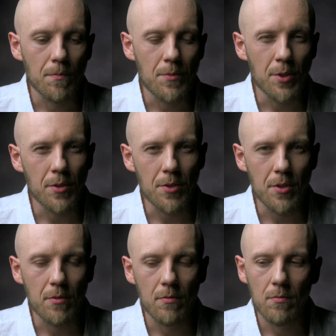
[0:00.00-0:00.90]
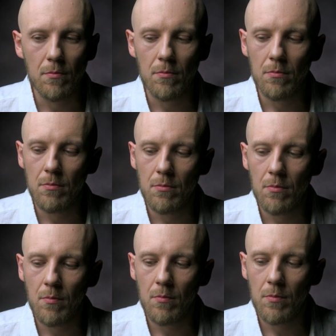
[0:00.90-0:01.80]
So there's a
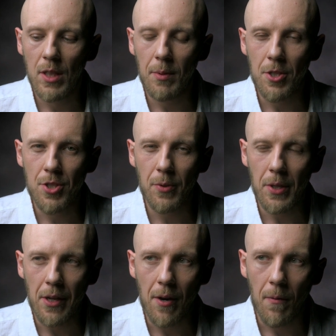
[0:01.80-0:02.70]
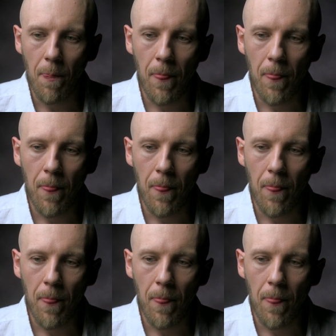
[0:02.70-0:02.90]
double-edged sword there.